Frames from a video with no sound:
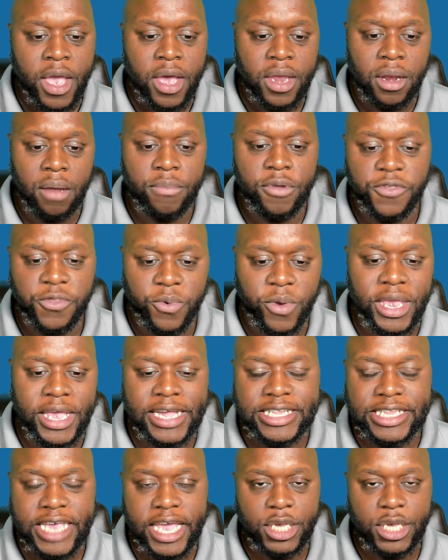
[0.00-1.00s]
Number three,
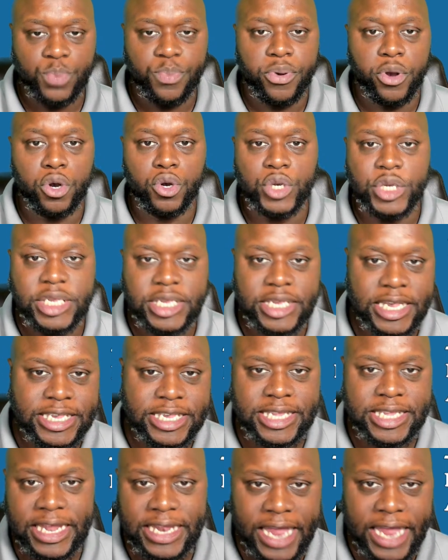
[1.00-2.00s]
it takes
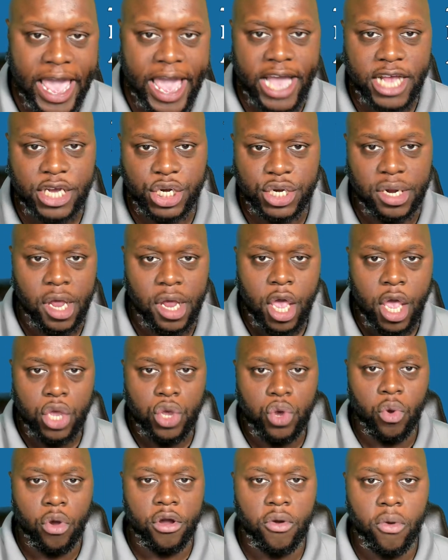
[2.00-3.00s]
persistent action.
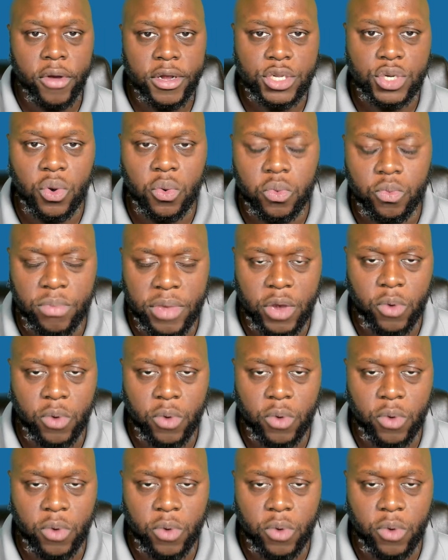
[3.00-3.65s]
You are going to meet